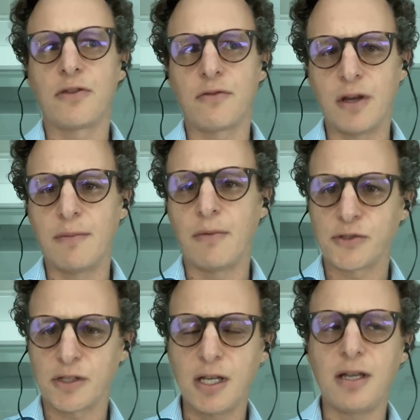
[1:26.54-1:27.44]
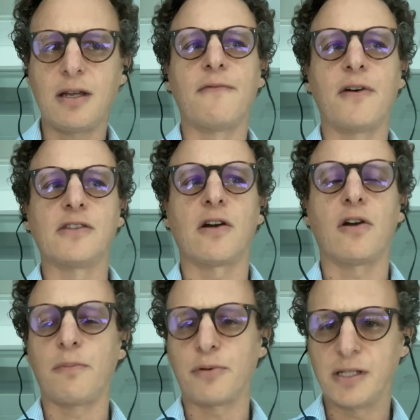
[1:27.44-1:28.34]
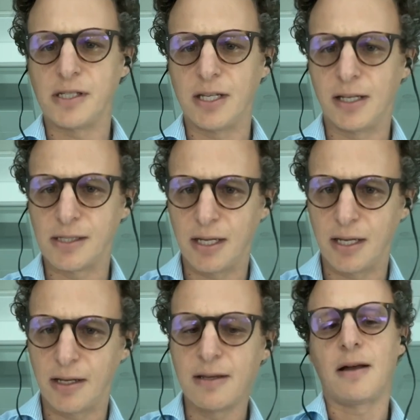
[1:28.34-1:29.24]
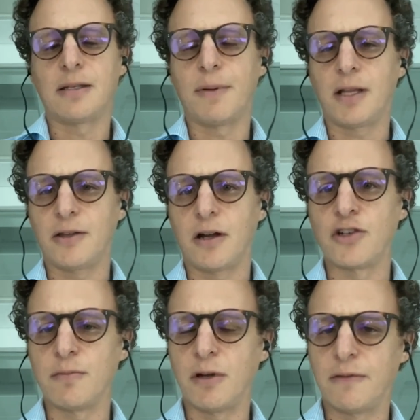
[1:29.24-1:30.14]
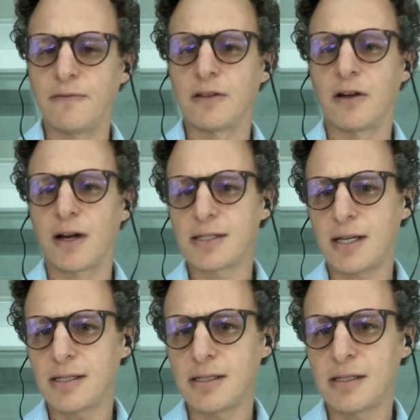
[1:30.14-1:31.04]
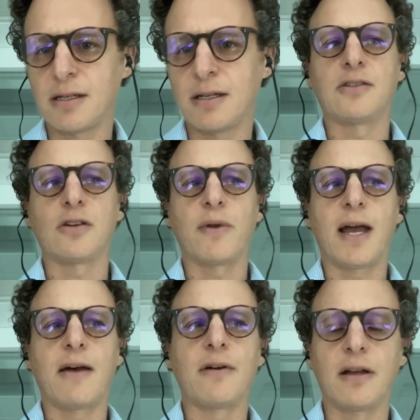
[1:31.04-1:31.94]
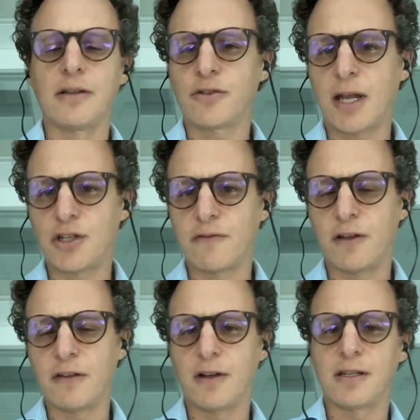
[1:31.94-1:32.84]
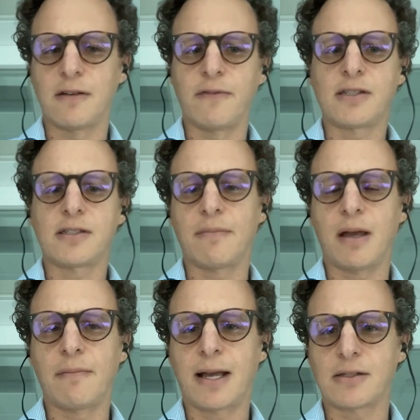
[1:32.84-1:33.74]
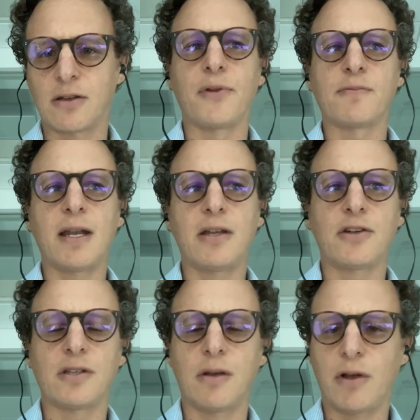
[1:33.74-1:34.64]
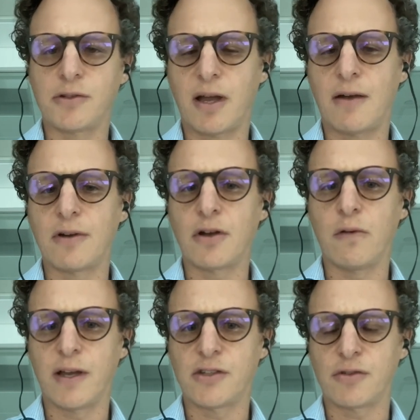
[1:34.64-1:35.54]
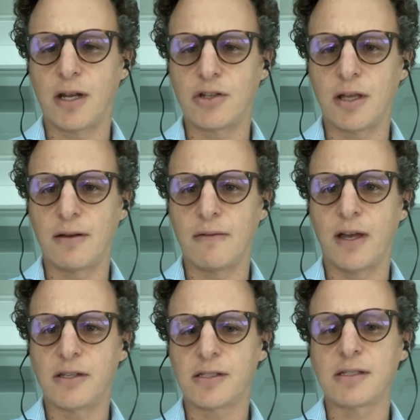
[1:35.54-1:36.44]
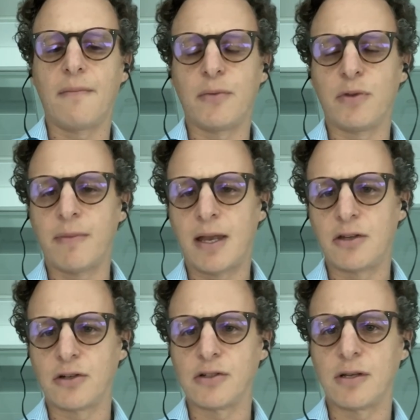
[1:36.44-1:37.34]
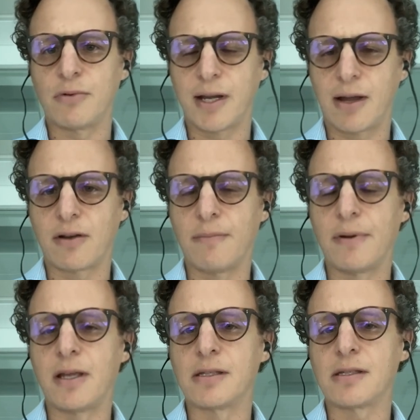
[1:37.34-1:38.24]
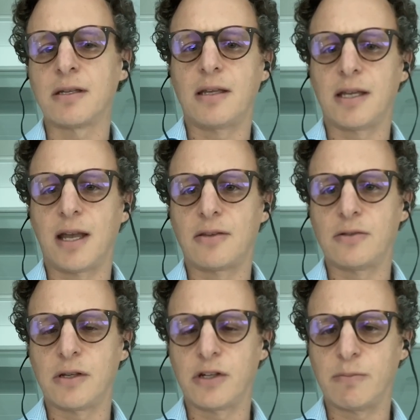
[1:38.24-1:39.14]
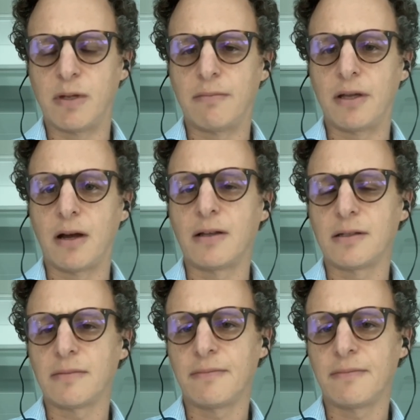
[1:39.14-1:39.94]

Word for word: three mostly. Funds are all pre seed and seed, typically under 100 million fund target sizes. And so we have a, a strategy, of fund the funds that invests and backs those managers. And then we also have a co invest strategy that invests with managers in breakout companies as they get to Series B and beyond.